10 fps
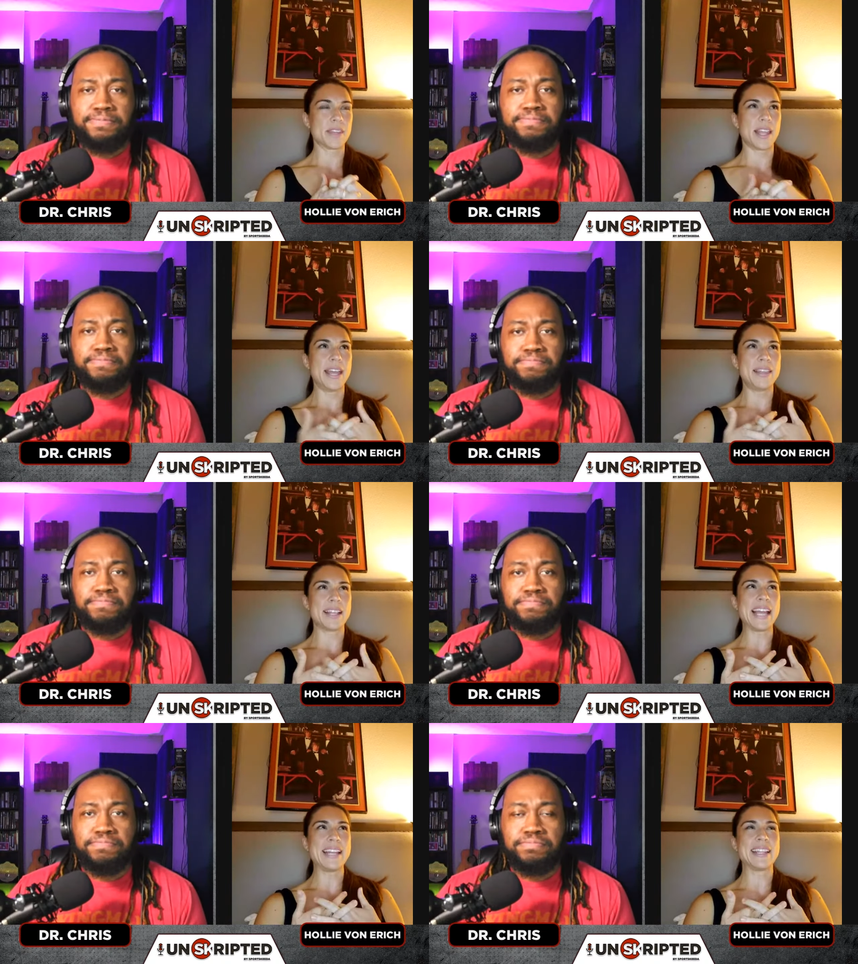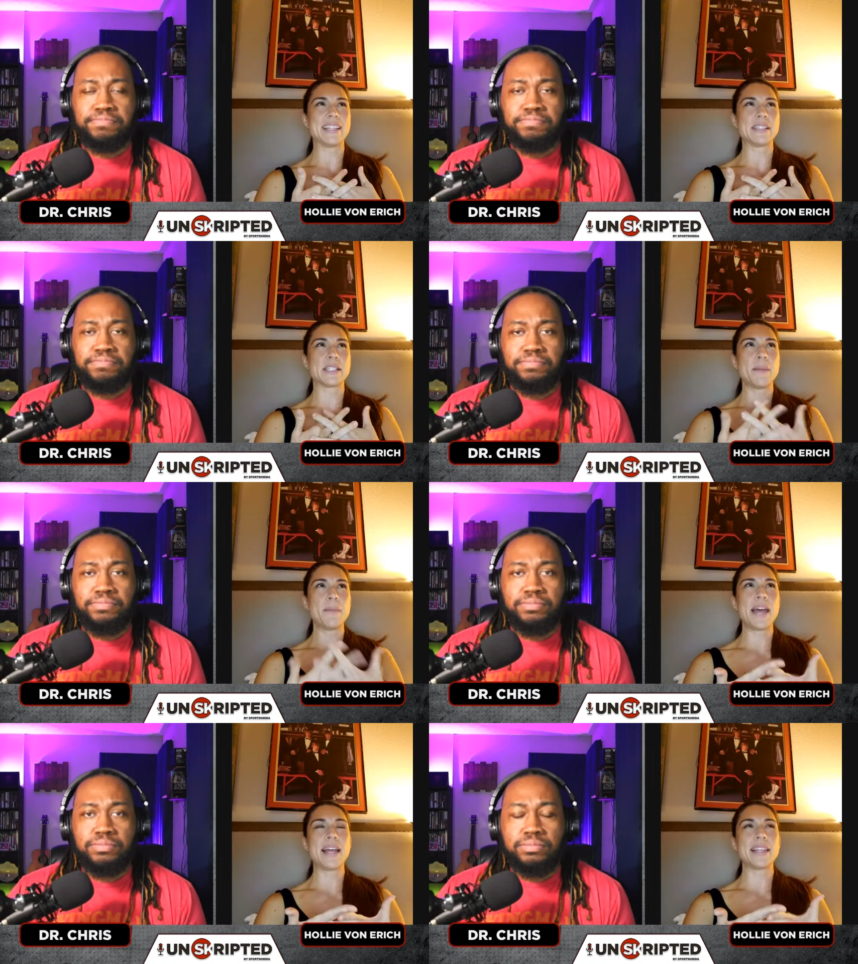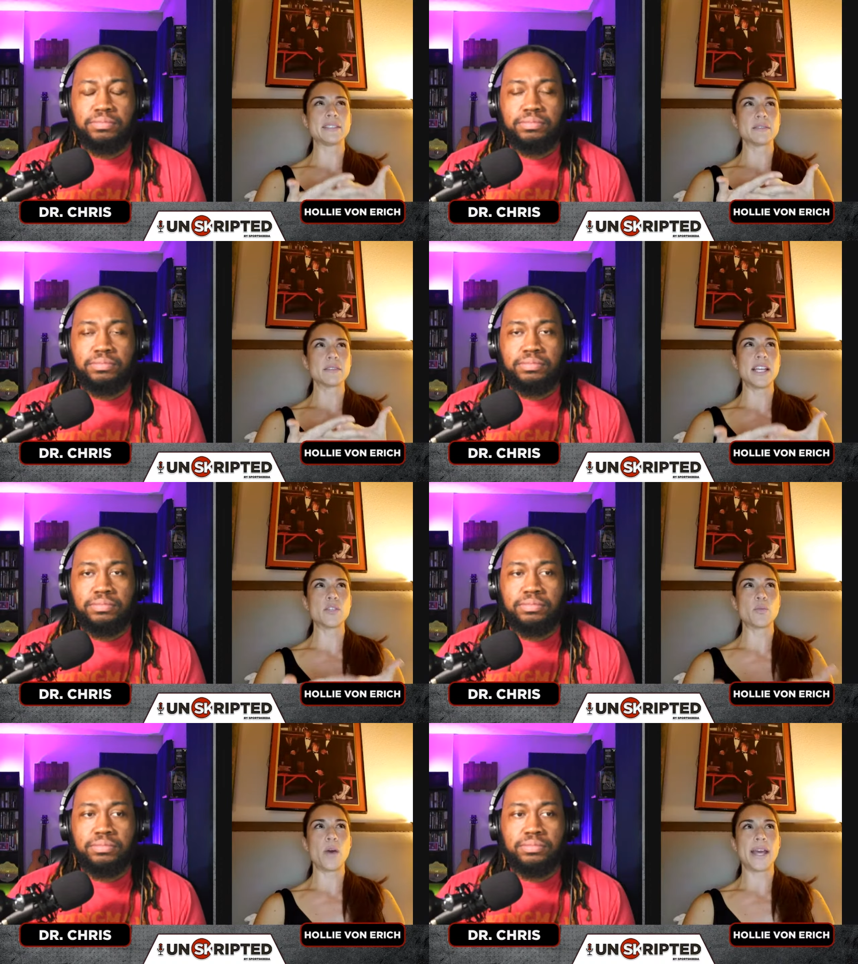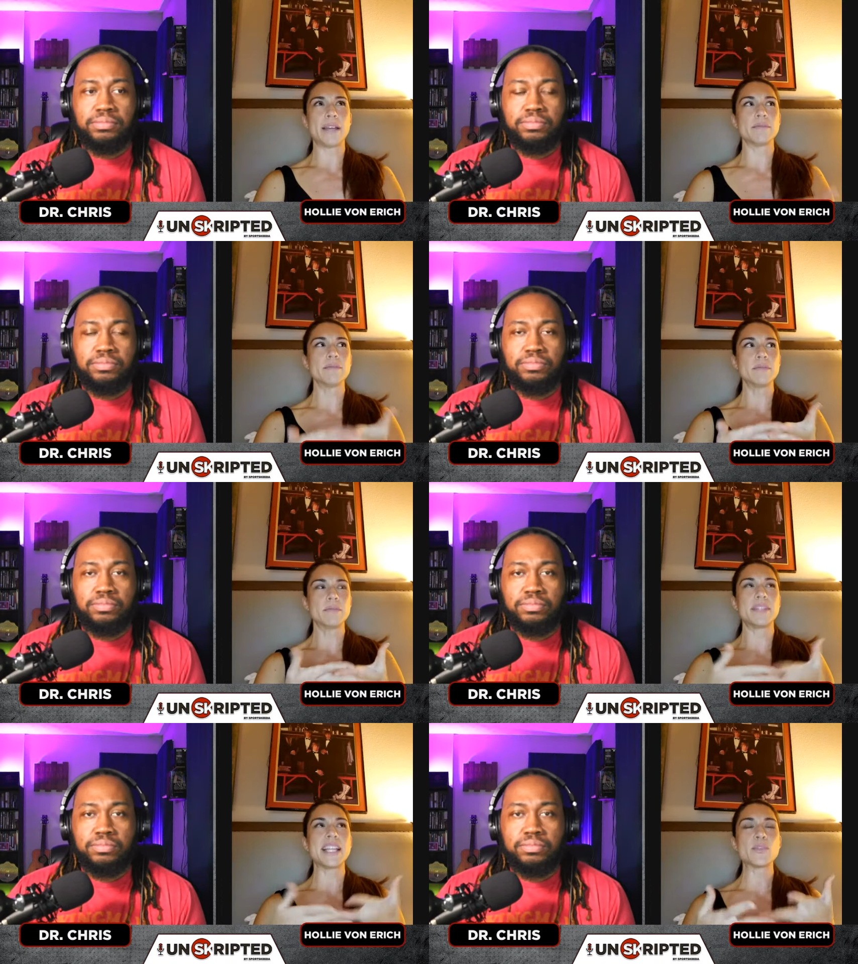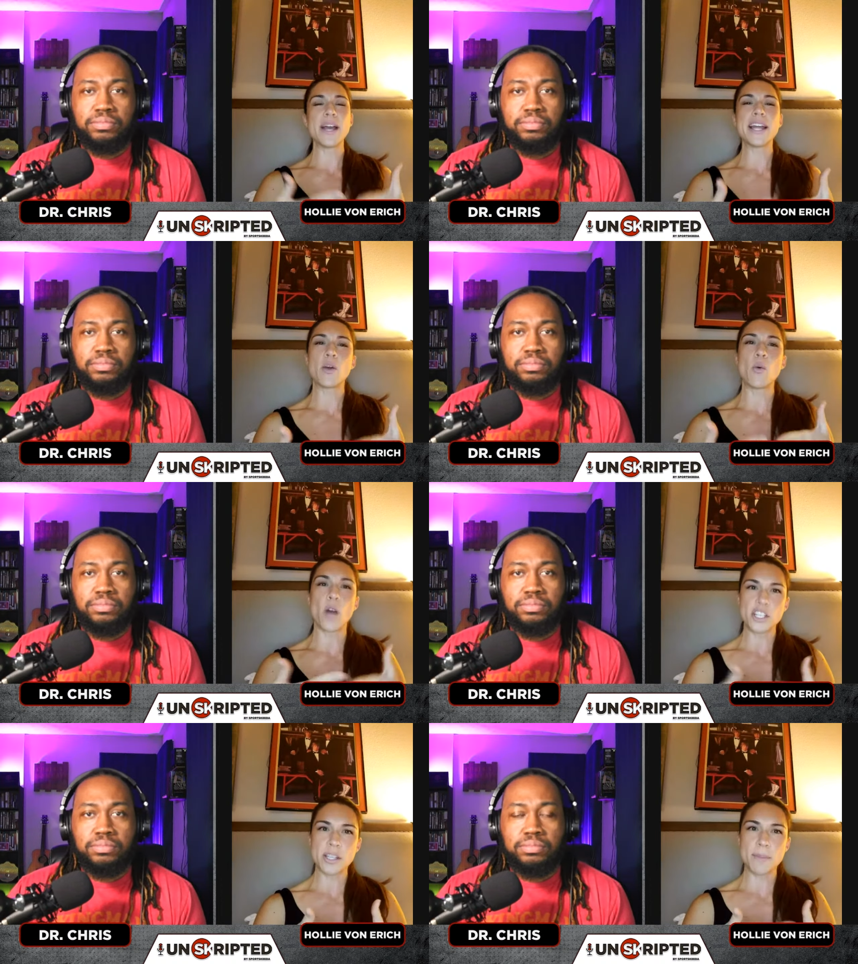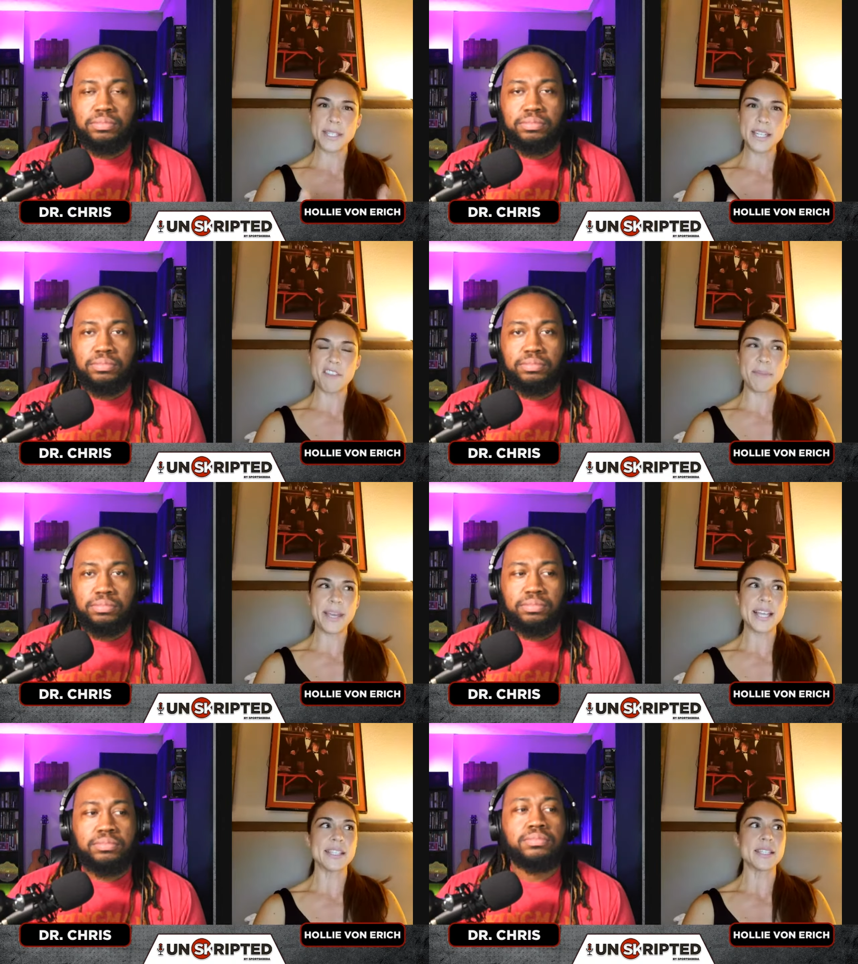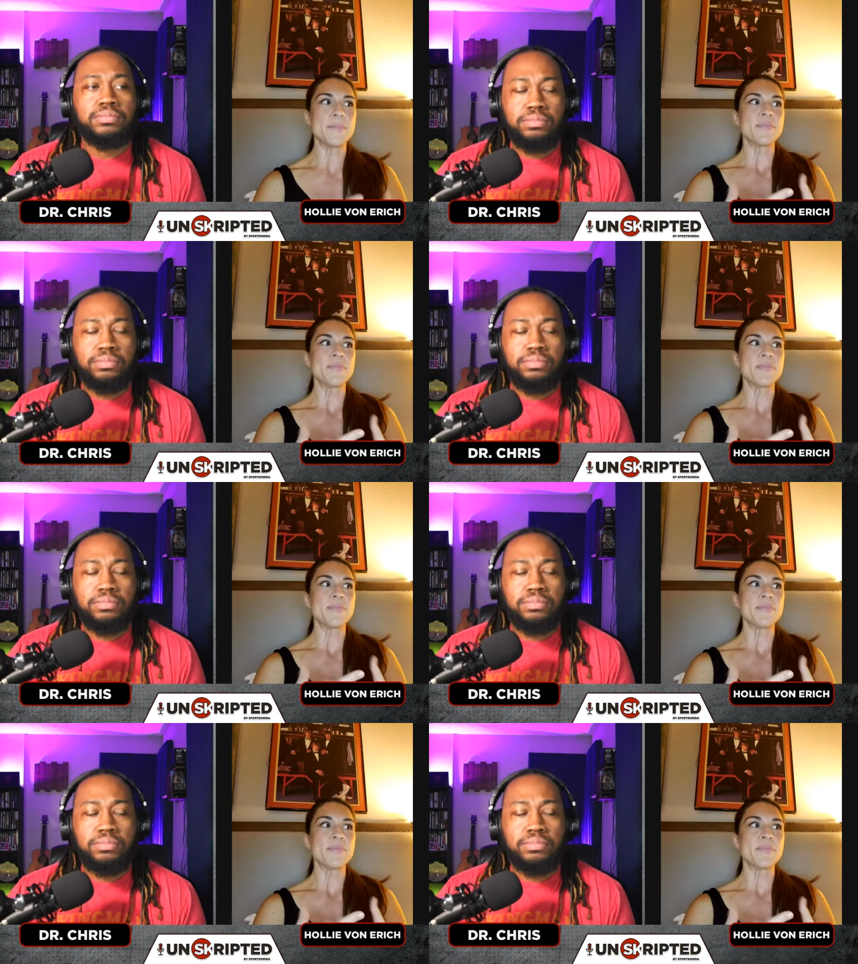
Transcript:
Speaker 1: and and some of that is what that's why I don't watch some stuff because